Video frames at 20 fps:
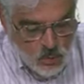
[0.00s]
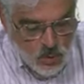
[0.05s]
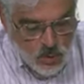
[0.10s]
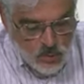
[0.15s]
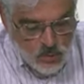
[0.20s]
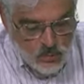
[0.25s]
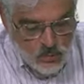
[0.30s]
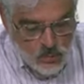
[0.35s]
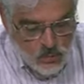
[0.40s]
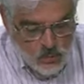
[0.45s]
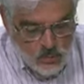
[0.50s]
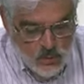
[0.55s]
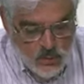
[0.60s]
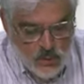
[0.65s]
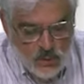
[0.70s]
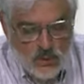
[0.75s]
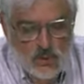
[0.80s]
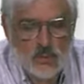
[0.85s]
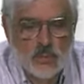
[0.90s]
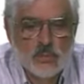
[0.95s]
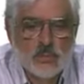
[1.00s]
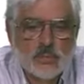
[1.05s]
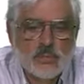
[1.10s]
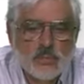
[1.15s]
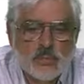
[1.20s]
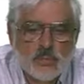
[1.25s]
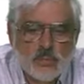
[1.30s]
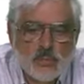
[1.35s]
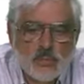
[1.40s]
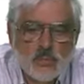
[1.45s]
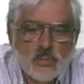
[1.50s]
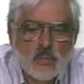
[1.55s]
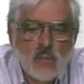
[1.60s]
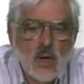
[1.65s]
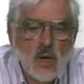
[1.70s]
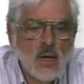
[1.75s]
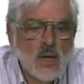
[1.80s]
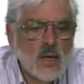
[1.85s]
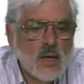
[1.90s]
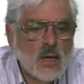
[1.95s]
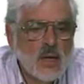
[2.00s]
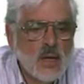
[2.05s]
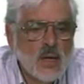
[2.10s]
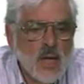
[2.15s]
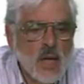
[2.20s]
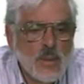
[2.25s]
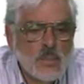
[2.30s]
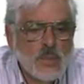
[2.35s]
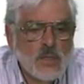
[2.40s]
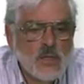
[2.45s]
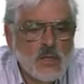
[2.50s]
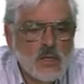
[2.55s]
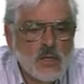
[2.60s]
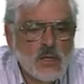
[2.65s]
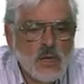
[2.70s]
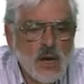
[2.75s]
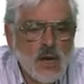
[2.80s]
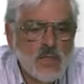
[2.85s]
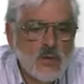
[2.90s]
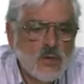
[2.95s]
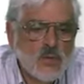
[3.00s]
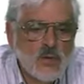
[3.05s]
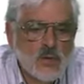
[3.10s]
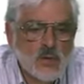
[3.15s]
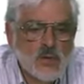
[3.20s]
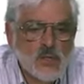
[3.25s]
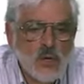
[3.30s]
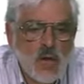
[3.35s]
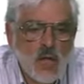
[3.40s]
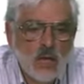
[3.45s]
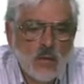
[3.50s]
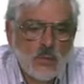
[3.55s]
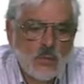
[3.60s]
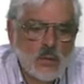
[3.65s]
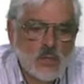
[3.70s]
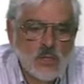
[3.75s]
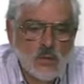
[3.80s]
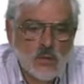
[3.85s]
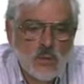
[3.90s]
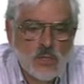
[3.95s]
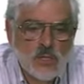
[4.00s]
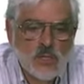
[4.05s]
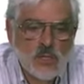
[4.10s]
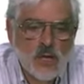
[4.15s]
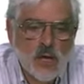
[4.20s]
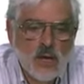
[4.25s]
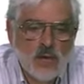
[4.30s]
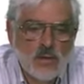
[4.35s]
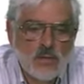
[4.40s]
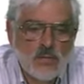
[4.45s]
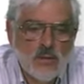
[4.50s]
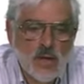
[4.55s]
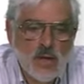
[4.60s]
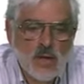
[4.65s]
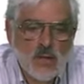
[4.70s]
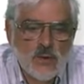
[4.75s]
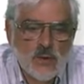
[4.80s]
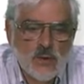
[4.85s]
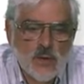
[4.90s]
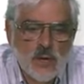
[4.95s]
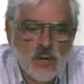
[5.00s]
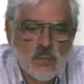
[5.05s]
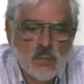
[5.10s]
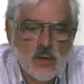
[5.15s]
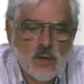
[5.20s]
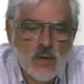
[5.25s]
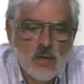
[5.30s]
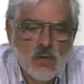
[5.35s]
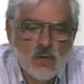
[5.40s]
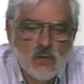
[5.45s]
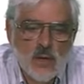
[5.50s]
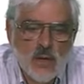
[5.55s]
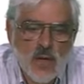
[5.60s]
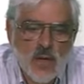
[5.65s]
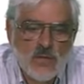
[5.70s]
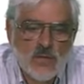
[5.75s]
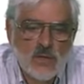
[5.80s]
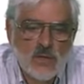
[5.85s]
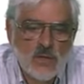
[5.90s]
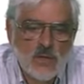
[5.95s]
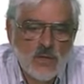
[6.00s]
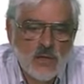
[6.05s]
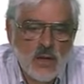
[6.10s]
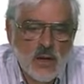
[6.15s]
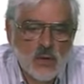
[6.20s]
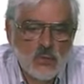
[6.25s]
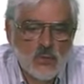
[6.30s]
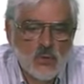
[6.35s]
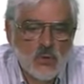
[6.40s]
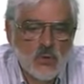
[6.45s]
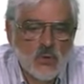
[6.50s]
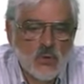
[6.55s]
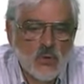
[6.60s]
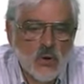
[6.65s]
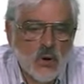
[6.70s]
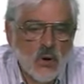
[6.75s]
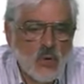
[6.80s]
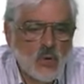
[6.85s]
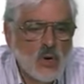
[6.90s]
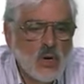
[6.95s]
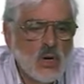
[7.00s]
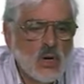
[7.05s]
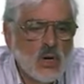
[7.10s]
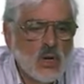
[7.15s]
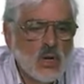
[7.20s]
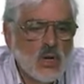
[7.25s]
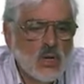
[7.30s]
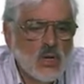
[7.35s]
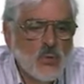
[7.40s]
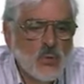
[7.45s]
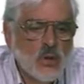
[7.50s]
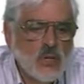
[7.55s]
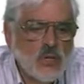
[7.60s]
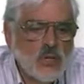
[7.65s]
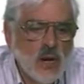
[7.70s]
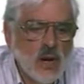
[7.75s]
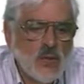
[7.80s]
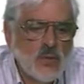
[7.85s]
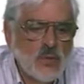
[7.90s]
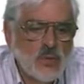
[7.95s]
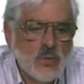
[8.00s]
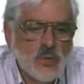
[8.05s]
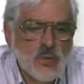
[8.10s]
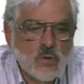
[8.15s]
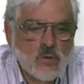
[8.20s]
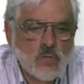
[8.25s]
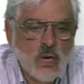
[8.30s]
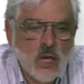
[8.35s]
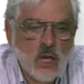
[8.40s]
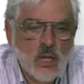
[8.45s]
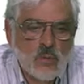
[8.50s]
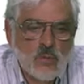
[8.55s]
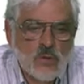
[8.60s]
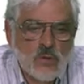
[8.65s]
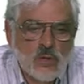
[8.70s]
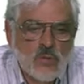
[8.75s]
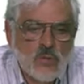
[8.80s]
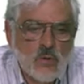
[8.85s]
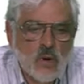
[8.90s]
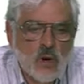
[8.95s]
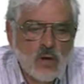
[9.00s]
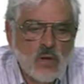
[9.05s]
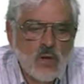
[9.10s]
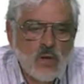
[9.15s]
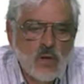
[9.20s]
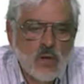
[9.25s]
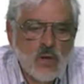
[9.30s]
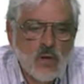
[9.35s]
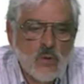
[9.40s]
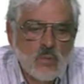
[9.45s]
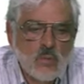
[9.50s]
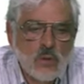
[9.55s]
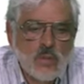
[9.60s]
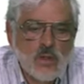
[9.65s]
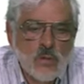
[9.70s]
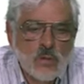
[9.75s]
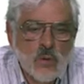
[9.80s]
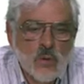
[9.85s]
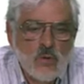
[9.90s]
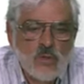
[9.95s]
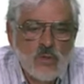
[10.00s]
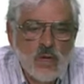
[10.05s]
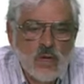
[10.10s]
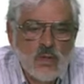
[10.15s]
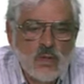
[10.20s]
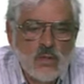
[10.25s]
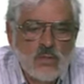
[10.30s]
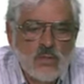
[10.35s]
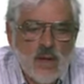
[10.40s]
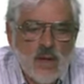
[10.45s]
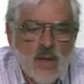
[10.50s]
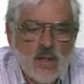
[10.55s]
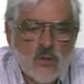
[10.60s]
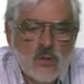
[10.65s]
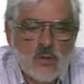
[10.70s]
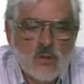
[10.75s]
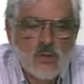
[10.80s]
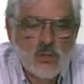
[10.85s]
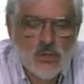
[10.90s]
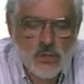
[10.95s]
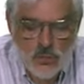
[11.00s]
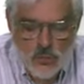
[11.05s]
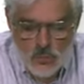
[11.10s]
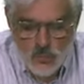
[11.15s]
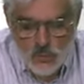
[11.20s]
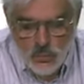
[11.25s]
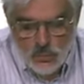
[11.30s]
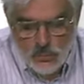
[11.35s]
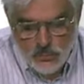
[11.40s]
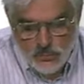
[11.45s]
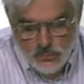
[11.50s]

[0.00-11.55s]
1 and 3. It happens that neither of those columns has been assigned a value yet because we haven't encountered a row in which either of those columns have 1. But they both get the value 2